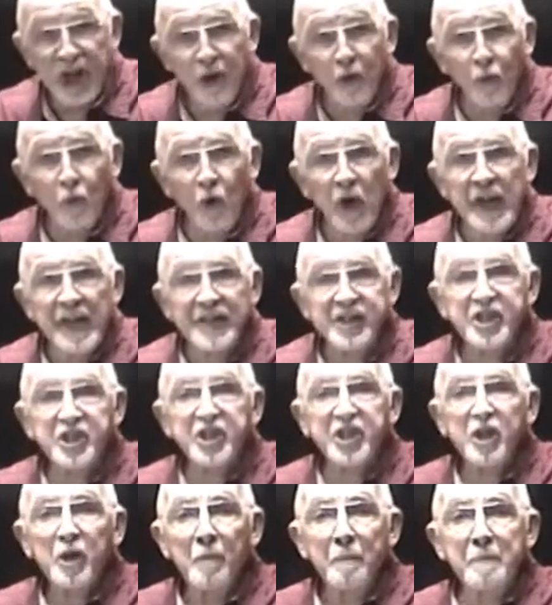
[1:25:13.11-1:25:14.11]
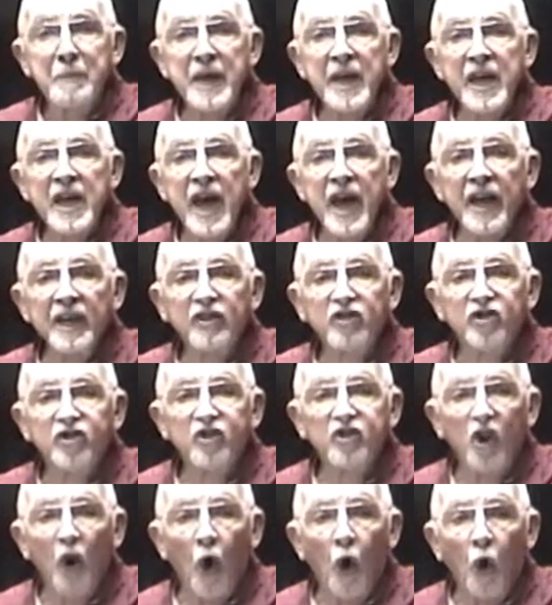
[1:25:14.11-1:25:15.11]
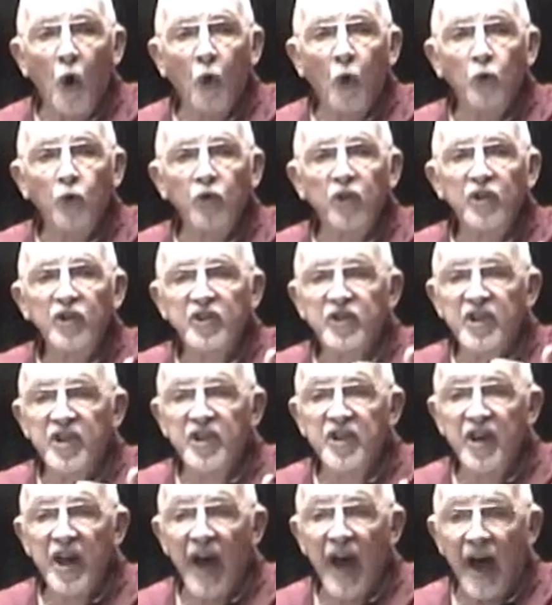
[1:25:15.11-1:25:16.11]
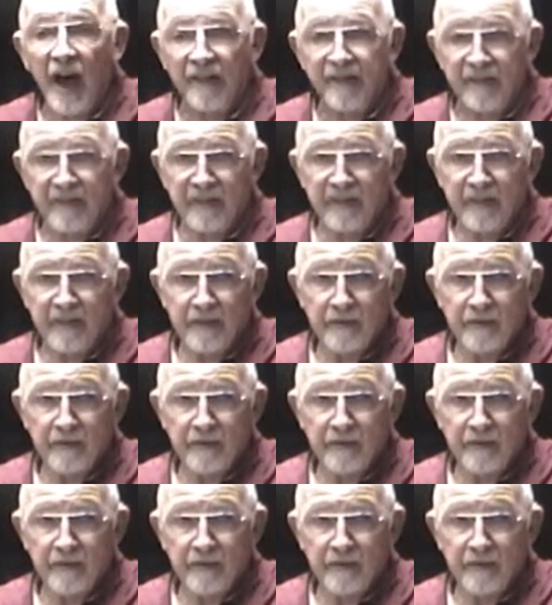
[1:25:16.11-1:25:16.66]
risked being stoned to death.